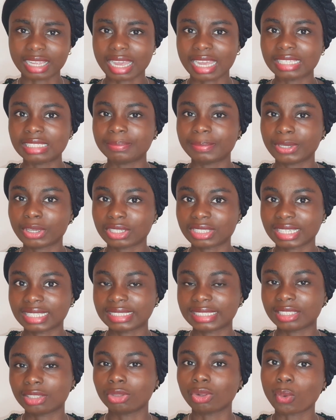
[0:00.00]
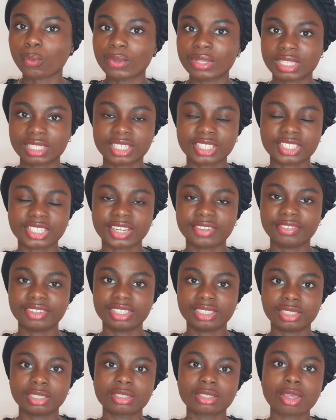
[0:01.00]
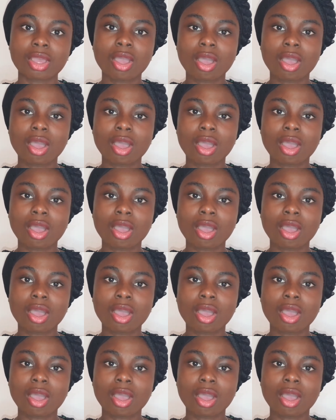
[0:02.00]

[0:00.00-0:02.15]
and because I did law with international relations,